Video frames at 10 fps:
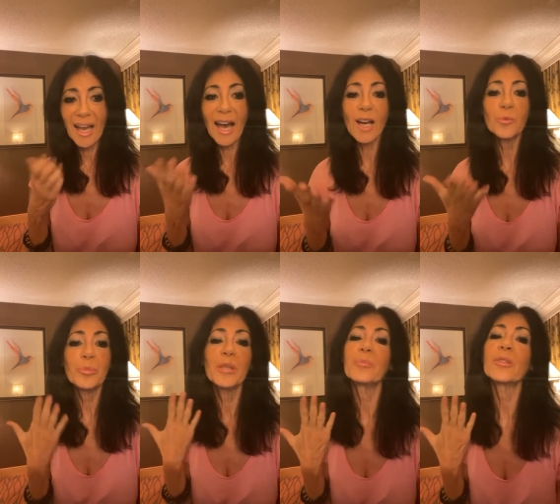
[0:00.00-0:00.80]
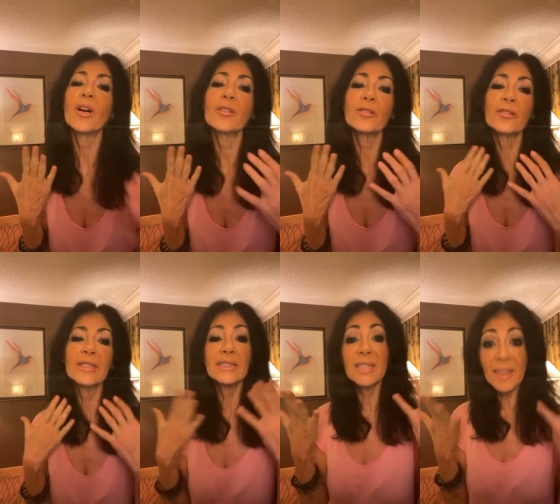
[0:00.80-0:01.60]
how people are
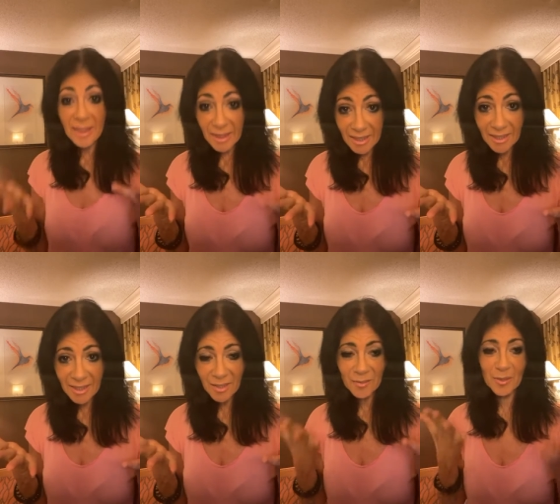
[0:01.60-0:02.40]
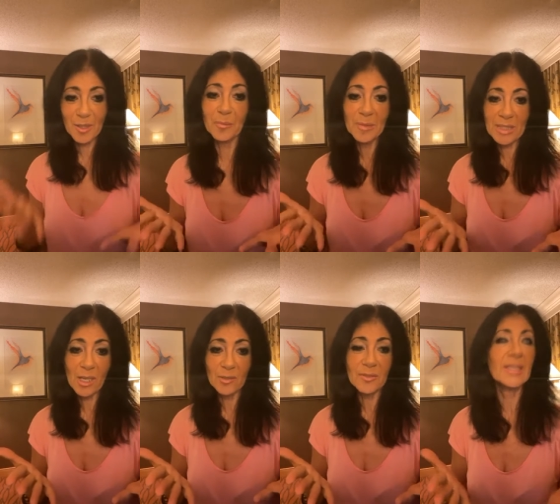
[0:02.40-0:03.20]
learning to think for
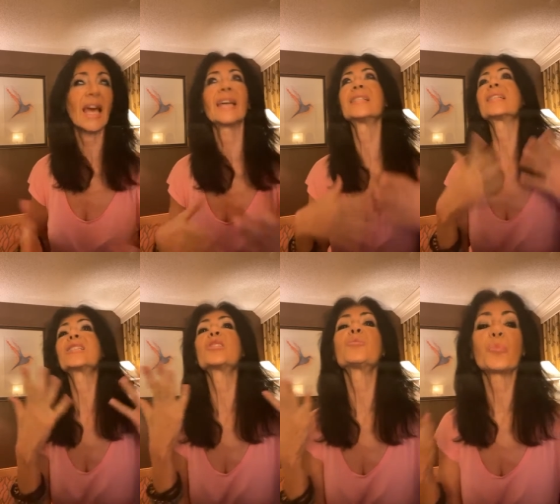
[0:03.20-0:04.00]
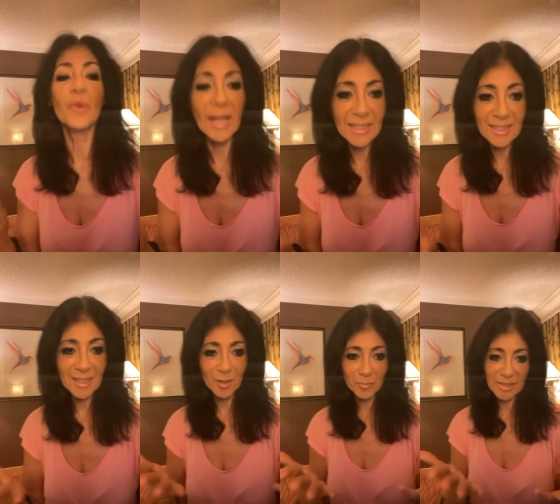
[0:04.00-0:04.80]
themselves and express
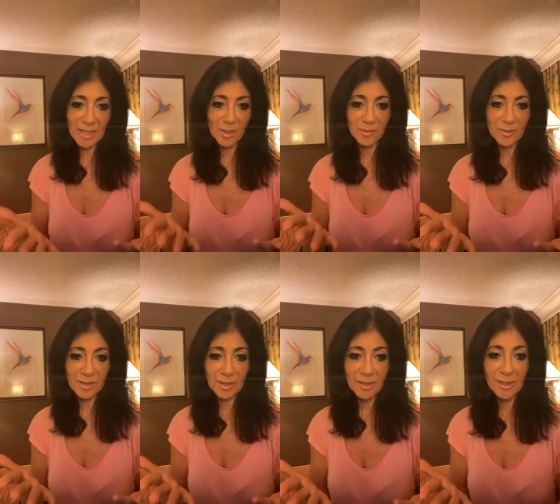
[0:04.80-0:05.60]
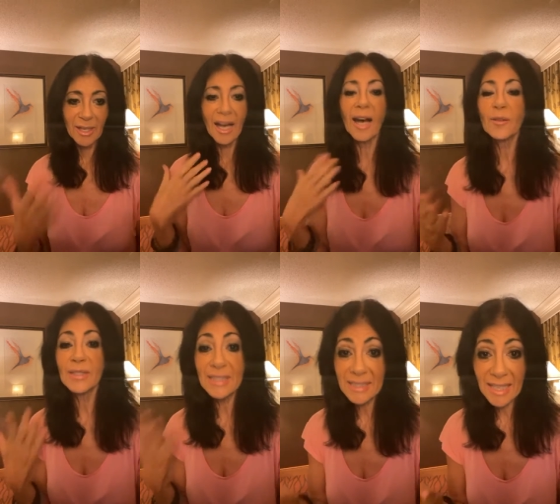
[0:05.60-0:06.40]
themselves, how
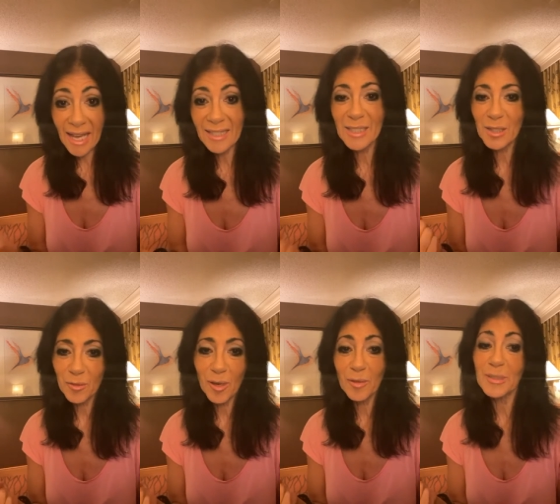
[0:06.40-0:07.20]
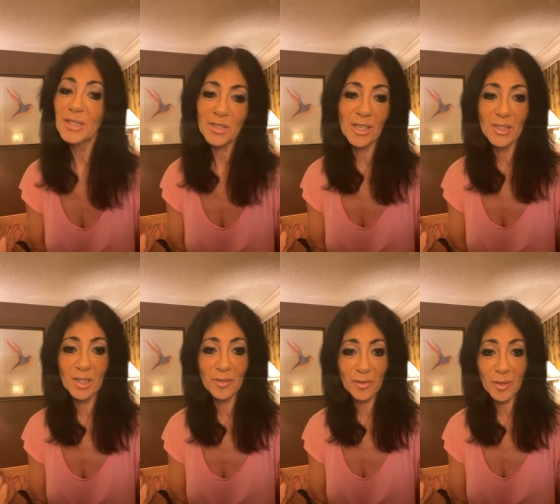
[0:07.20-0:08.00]
the status quo is
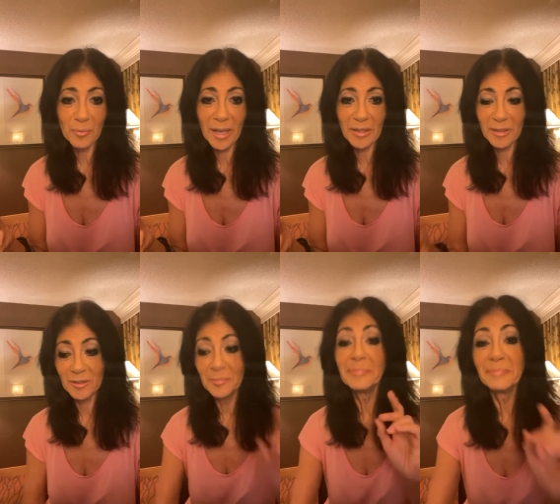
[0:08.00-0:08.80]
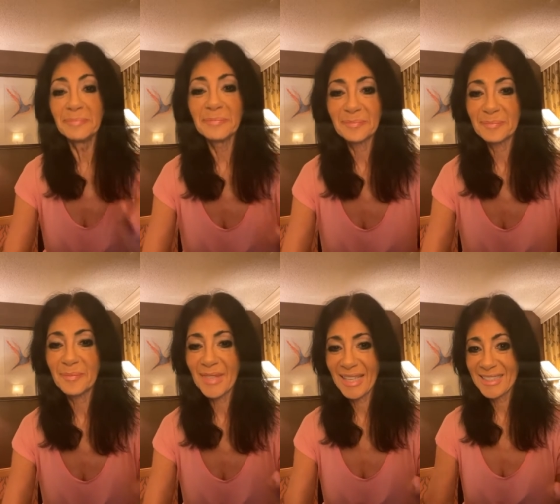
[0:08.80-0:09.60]
changing for the better.
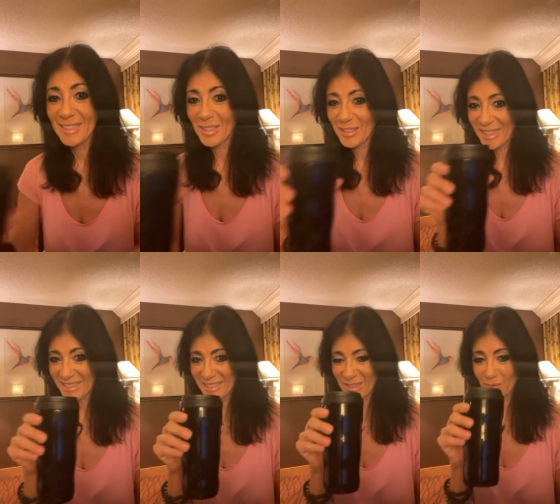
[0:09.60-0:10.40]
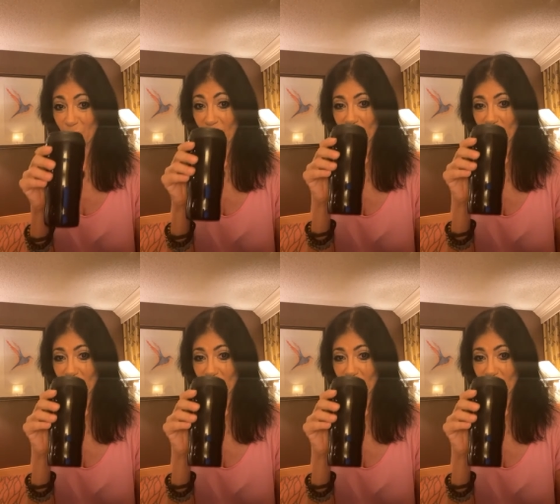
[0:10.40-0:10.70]
Sorry, I need some